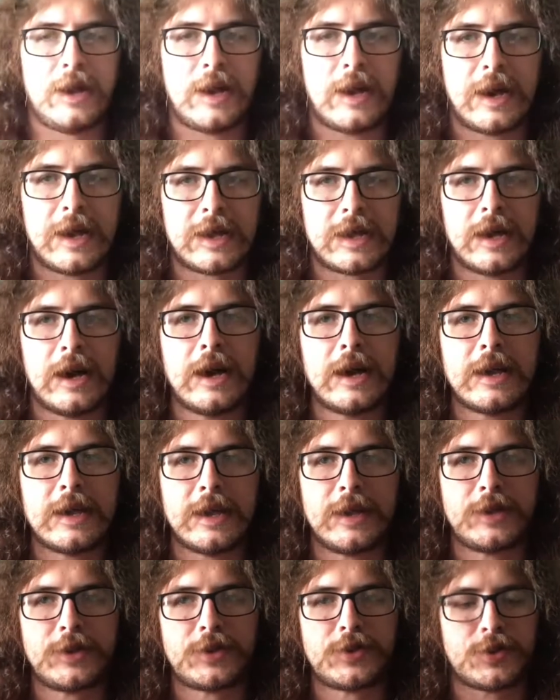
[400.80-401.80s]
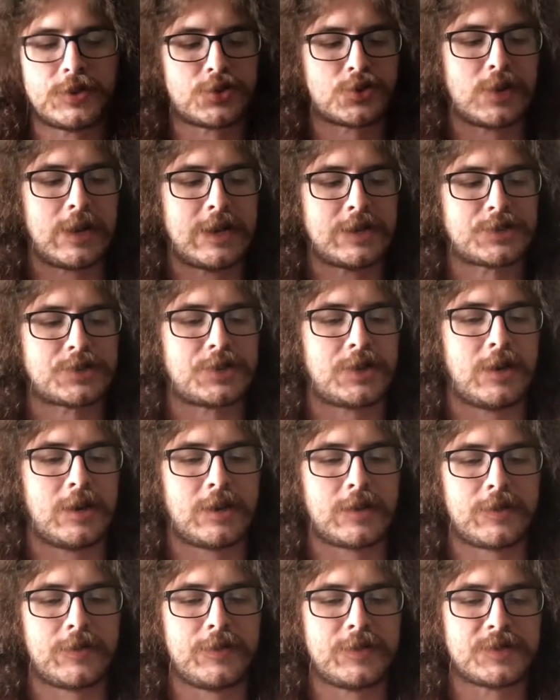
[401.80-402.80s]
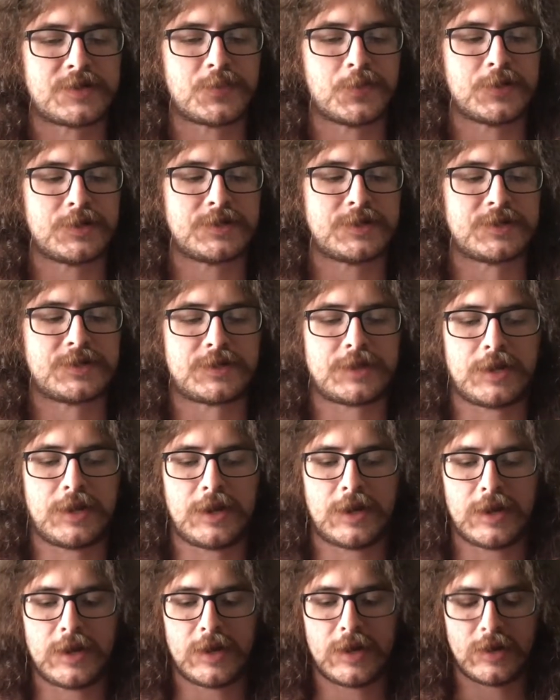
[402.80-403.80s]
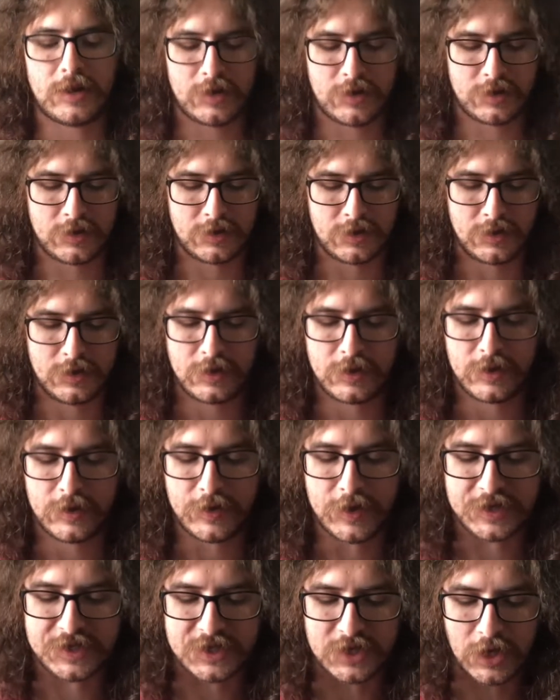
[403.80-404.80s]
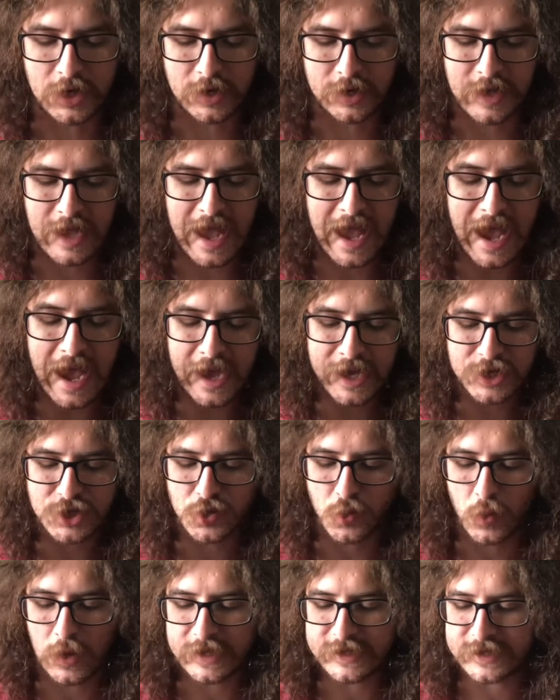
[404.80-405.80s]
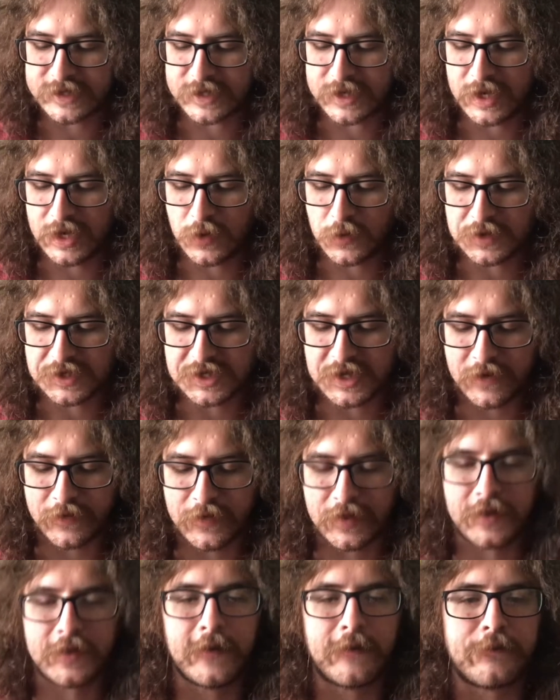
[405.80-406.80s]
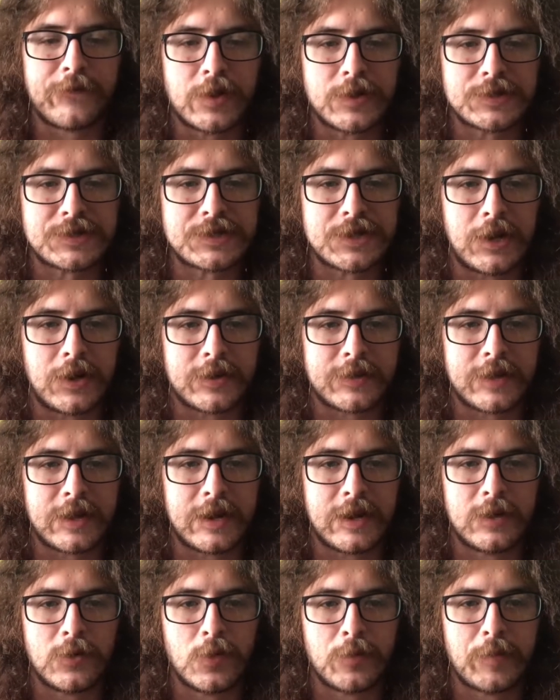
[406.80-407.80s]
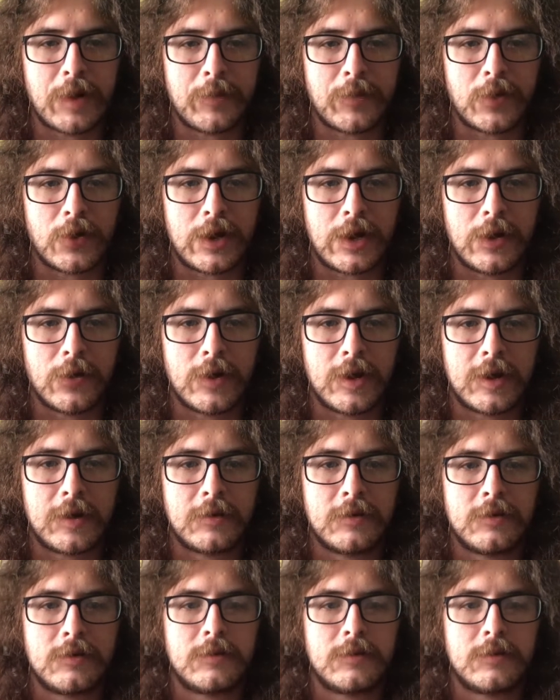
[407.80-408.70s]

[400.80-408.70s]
I got into Trash Talk, this was, the song Hash Wednesday was definitely the first song that I remember hearing